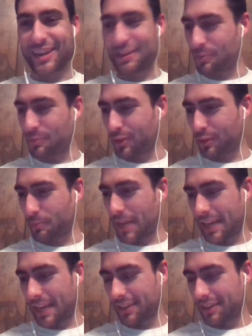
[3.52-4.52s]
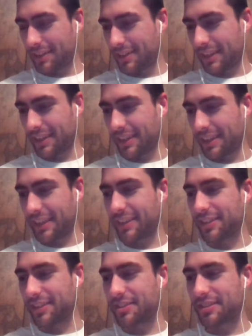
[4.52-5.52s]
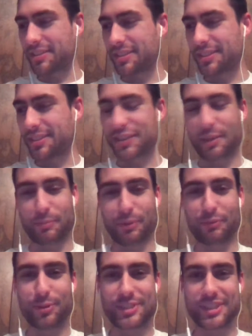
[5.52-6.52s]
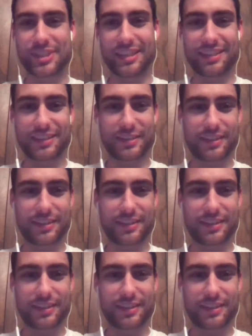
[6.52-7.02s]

Welcome back. It is December 14th,